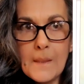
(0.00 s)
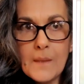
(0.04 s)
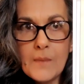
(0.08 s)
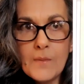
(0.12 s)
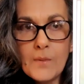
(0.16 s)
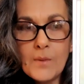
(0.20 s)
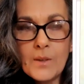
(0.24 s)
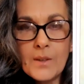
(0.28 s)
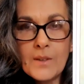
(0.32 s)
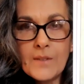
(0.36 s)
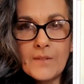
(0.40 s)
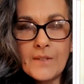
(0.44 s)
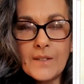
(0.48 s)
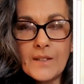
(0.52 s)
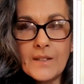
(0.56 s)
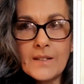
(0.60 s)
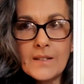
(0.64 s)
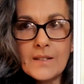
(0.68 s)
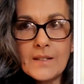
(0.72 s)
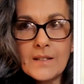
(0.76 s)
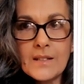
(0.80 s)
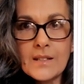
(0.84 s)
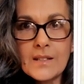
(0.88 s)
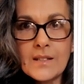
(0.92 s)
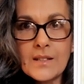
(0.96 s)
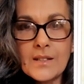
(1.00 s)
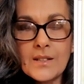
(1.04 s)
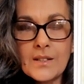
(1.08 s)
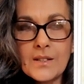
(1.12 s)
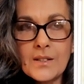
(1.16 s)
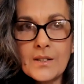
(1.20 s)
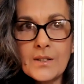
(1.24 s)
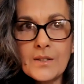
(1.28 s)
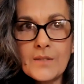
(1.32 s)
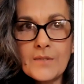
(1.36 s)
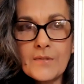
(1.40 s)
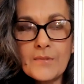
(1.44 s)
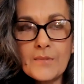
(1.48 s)
What have I
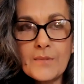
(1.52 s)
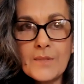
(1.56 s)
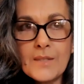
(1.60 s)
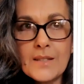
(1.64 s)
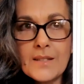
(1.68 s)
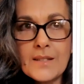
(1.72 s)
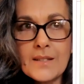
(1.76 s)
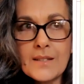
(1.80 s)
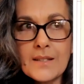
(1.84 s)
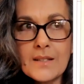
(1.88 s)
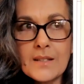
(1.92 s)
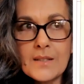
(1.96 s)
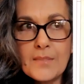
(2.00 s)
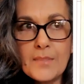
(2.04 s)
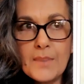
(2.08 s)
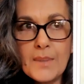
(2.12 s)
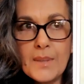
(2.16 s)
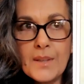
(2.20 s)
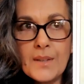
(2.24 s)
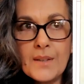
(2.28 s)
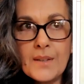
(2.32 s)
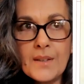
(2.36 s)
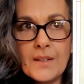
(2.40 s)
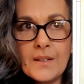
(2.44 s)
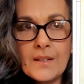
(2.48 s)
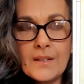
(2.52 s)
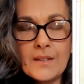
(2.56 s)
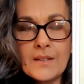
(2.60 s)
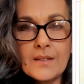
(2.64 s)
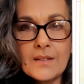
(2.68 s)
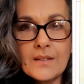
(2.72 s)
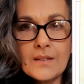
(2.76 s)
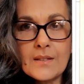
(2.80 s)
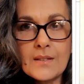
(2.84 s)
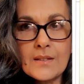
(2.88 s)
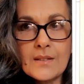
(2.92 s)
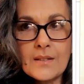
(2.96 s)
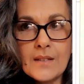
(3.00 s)
understood from this
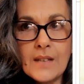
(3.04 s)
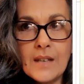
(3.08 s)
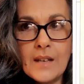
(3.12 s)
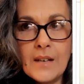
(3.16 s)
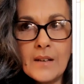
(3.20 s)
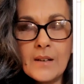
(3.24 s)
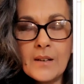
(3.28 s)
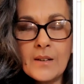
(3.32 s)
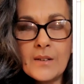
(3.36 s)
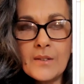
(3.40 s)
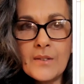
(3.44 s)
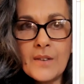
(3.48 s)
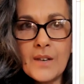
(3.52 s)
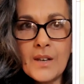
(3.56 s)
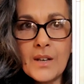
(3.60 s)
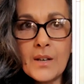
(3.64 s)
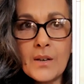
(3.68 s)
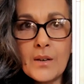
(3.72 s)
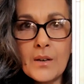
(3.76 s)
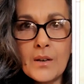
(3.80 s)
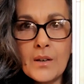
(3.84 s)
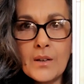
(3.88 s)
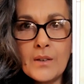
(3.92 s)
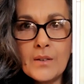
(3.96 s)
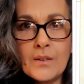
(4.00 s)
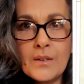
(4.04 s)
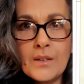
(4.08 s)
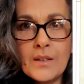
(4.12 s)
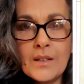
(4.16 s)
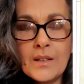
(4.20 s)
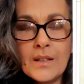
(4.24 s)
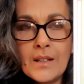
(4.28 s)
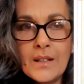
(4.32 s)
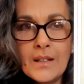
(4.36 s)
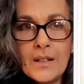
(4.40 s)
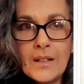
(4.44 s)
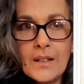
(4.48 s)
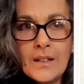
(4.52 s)
experience? How have I grown
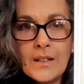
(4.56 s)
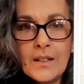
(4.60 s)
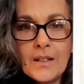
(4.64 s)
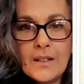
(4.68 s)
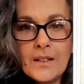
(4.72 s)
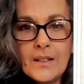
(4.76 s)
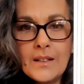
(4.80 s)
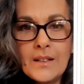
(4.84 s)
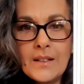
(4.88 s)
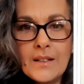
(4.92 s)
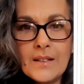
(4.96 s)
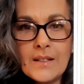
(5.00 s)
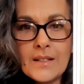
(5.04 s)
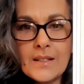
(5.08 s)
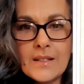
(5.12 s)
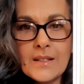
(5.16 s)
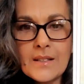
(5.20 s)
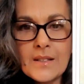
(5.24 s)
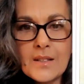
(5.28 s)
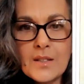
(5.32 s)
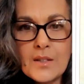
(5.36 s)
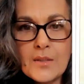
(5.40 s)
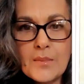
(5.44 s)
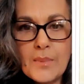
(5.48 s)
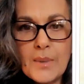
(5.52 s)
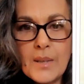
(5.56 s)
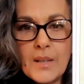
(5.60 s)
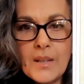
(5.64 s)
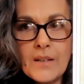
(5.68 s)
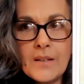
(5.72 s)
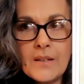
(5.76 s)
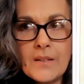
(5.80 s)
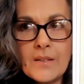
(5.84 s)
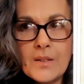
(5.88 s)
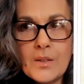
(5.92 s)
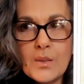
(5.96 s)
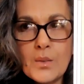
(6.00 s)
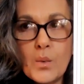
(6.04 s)
in this
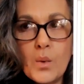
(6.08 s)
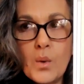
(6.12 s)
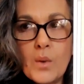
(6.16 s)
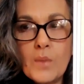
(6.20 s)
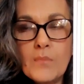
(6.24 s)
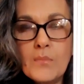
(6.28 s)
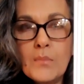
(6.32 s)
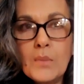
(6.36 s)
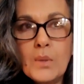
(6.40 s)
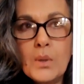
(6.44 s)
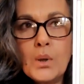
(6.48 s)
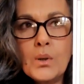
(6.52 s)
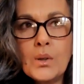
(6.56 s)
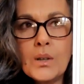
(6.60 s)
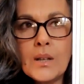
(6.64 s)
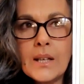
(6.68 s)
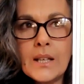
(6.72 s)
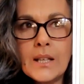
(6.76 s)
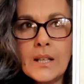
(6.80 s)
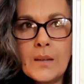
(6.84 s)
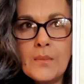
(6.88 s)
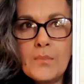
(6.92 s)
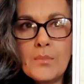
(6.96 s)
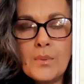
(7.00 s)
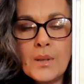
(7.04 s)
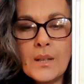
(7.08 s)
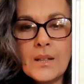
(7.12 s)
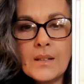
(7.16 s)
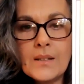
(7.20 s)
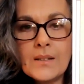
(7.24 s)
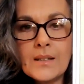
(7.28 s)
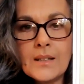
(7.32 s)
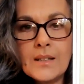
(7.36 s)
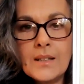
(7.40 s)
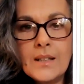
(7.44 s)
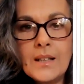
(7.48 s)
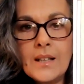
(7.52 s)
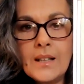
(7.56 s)
experience? What more can I bring
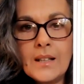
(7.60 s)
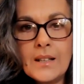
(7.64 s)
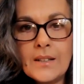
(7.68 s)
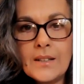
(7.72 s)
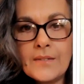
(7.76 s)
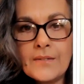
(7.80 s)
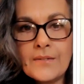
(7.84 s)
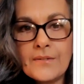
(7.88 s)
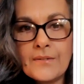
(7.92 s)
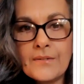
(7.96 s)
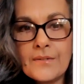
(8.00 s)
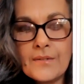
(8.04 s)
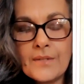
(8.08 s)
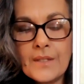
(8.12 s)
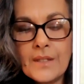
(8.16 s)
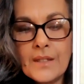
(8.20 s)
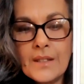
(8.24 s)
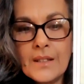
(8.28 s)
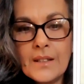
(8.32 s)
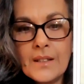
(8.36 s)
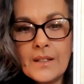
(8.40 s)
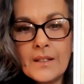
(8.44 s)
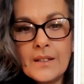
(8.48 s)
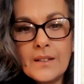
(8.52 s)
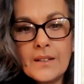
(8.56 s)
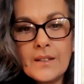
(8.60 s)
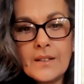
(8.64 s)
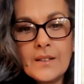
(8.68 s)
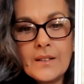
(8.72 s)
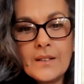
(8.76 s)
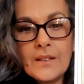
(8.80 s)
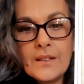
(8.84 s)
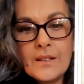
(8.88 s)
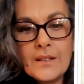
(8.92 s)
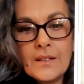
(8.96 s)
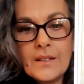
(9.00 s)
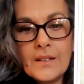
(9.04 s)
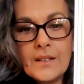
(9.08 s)
to life
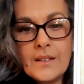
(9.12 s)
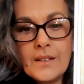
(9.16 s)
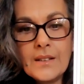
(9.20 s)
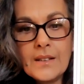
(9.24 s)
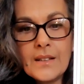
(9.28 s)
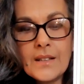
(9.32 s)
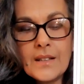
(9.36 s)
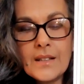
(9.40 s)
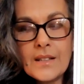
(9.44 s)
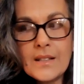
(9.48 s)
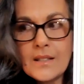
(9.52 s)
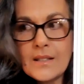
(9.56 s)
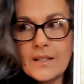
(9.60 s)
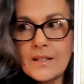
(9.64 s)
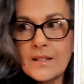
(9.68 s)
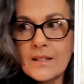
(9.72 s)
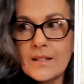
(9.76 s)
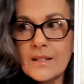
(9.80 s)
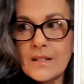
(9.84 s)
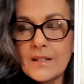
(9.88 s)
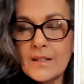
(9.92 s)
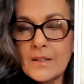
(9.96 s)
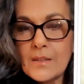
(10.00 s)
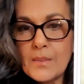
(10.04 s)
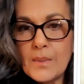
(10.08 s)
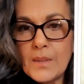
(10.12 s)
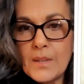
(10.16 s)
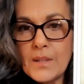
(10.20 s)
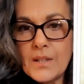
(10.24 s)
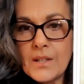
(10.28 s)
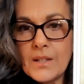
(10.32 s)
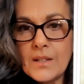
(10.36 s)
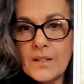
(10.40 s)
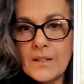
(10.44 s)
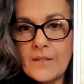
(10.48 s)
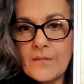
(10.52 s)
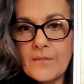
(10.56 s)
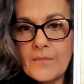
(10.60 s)
in this
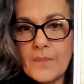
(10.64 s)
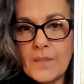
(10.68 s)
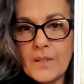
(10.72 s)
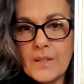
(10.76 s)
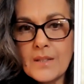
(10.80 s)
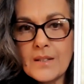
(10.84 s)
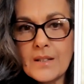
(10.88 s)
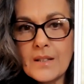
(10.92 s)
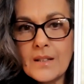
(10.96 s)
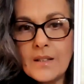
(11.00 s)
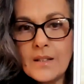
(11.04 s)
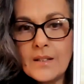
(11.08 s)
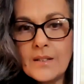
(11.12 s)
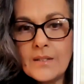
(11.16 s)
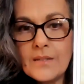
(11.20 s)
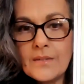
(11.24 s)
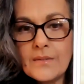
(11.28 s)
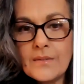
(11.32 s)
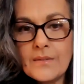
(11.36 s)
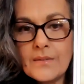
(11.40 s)
expression of myself?